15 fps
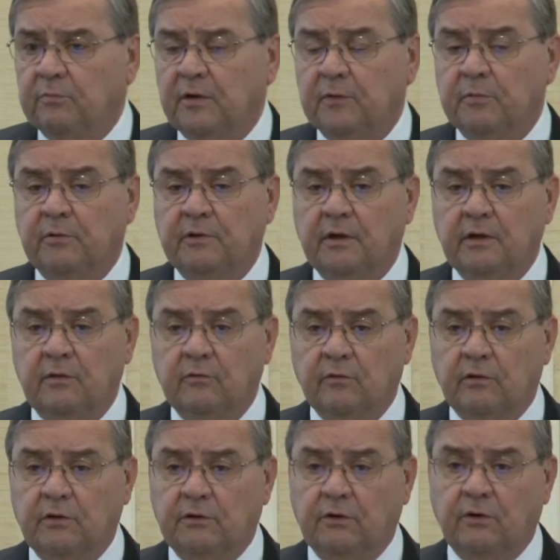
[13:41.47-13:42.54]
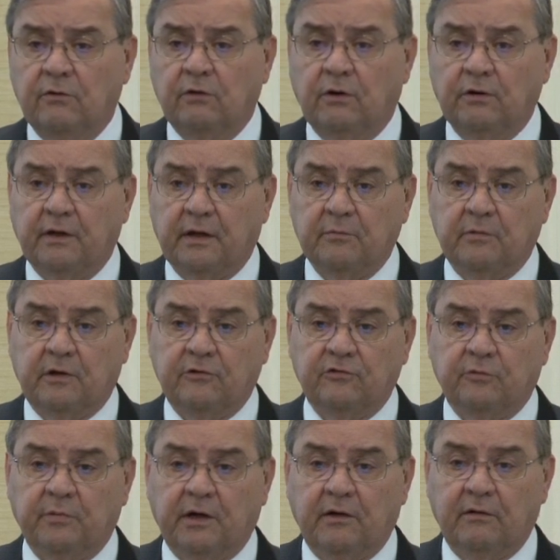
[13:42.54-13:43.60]
people didn't really know all that much
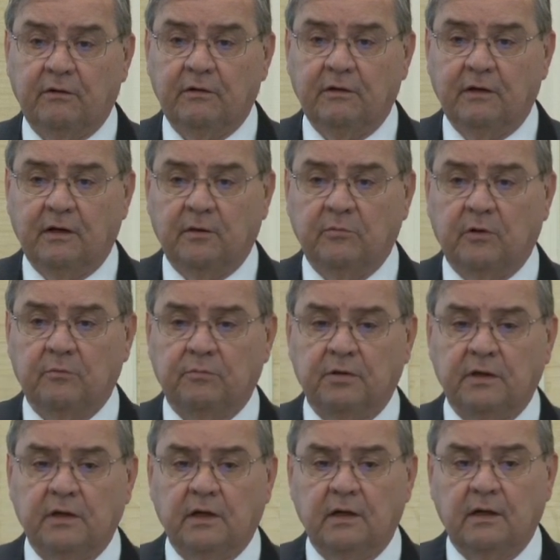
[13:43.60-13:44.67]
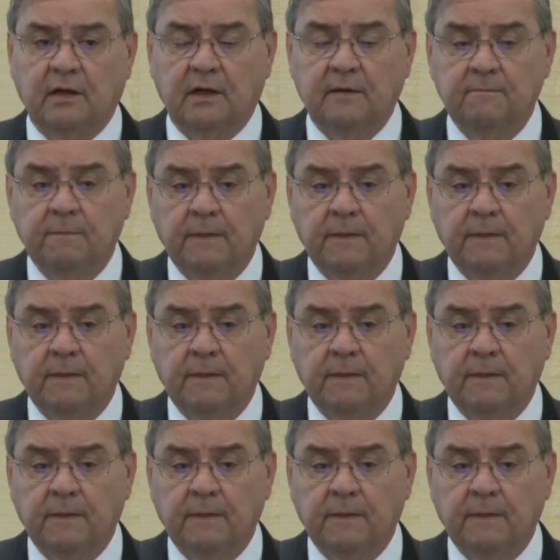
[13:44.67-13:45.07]
about the MMPI.